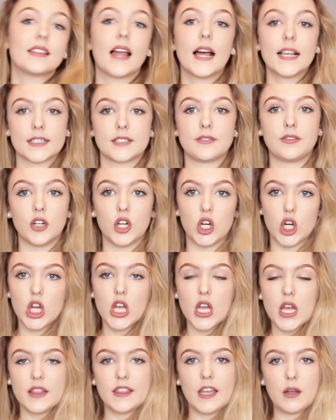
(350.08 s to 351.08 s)
last for?
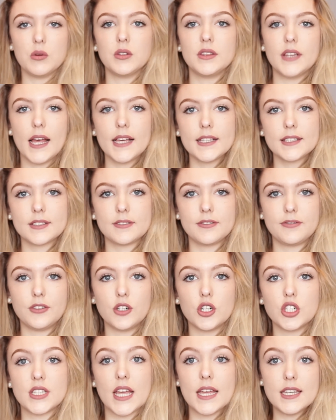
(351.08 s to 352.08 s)
They will last
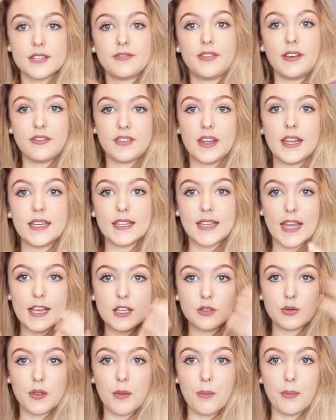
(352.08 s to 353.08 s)
for 10 to 15
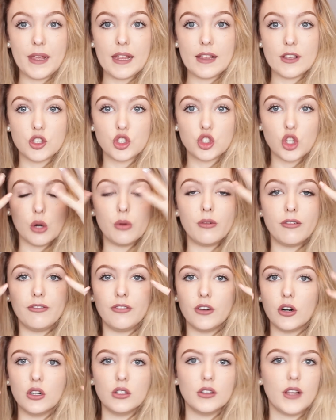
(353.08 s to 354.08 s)
days with them being so
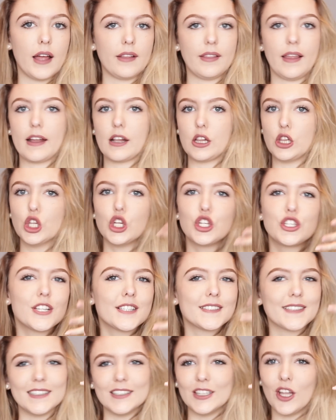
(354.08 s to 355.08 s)
full and like
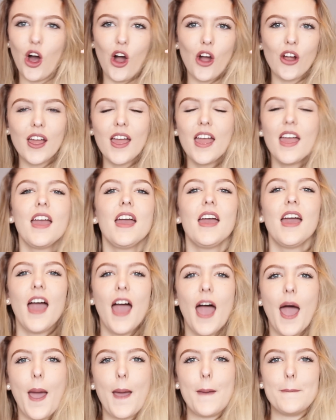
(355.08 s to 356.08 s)
luscious and long.
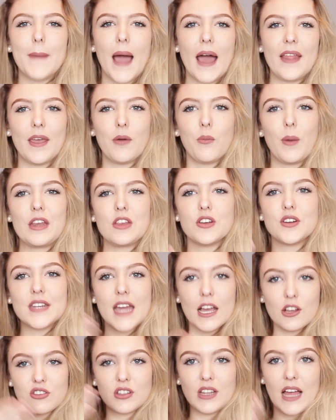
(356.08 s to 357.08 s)
And then when your
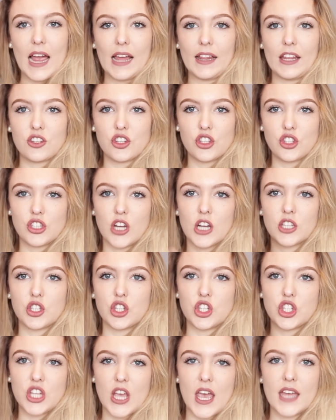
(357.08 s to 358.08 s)
natural eyelashes start
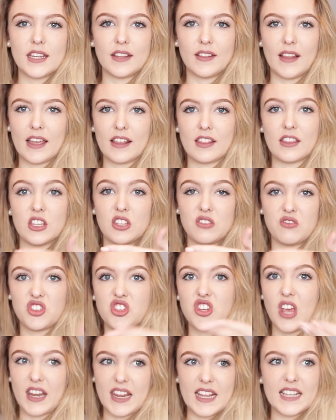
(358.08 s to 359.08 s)
to shed in like this
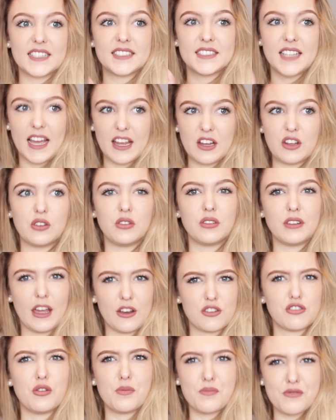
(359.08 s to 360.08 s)
shedding cycle,
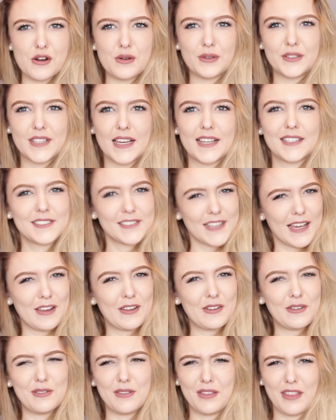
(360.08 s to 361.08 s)
natural process
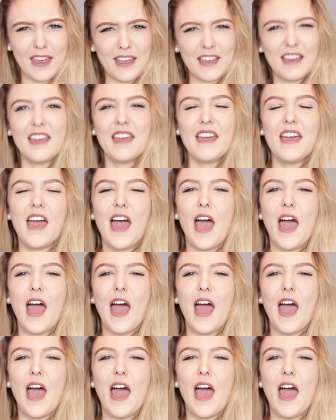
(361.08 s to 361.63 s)
cycle thing,